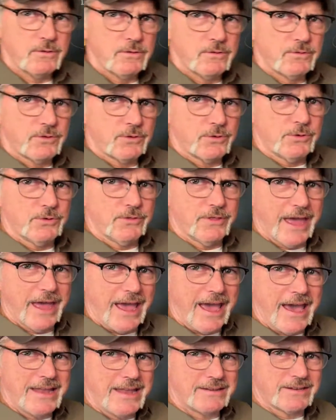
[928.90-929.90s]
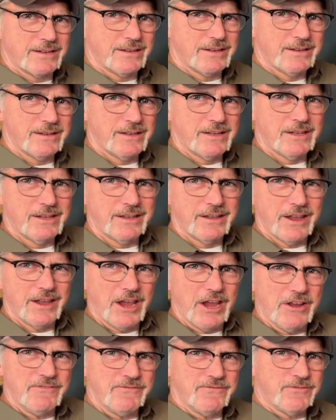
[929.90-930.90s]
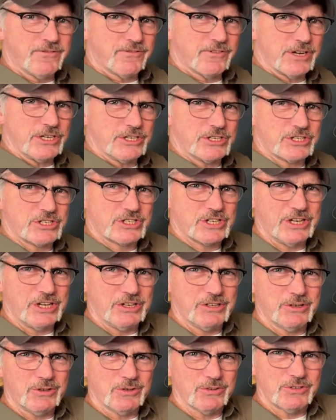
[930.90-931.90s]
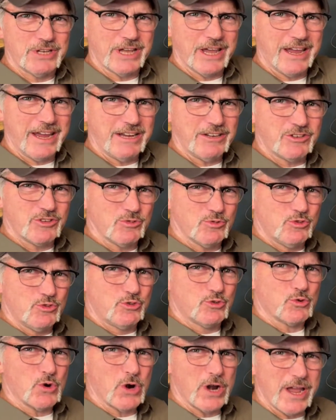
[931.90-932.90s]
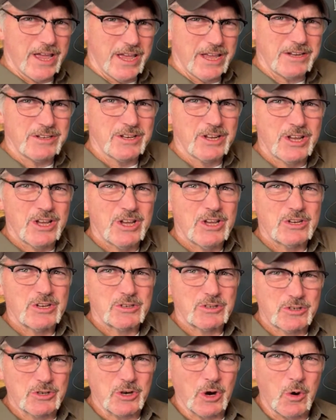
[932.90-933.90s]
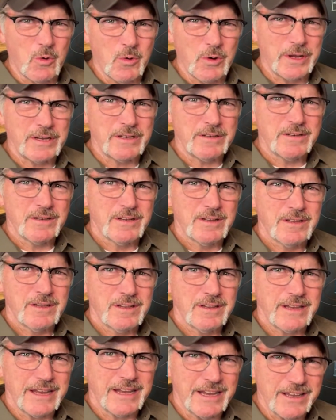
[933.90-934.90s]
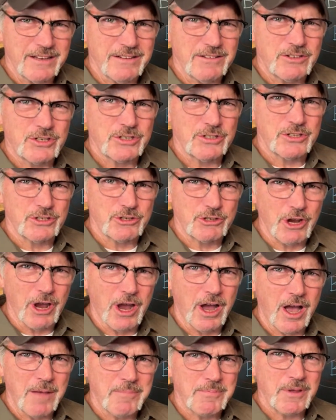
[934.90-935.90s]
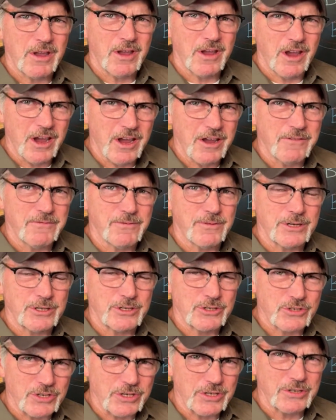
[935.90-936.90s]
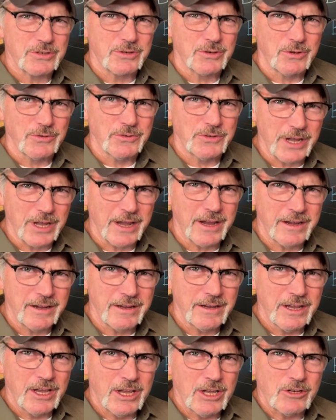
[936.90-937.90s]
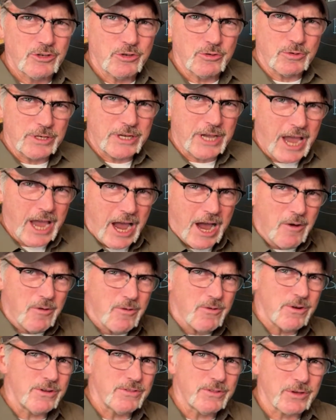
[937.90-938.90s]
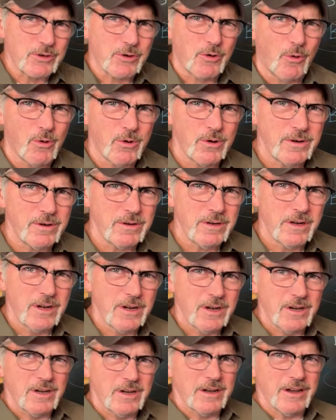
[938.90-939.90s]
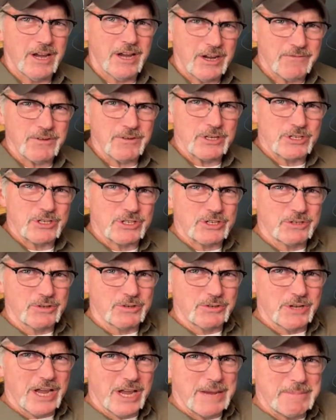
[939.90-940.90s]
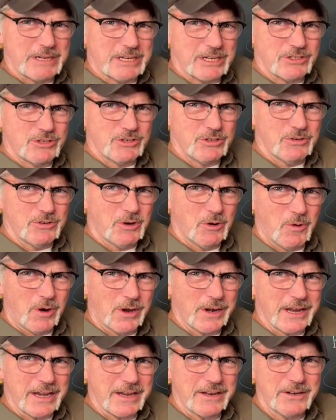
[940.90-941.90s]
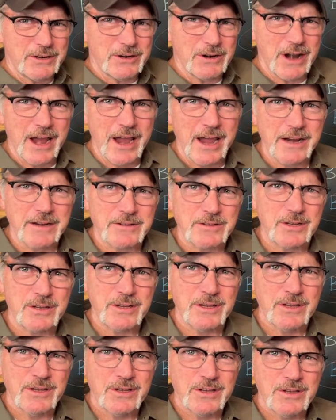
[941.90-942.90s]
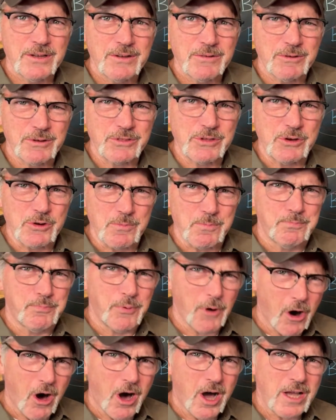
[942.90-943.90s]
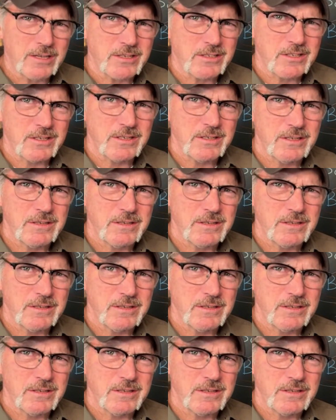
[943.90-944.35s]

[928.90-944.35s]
through that every single day, to dread going into the shop every single day, to cower in the corner every single day because you don't want to interact with your boss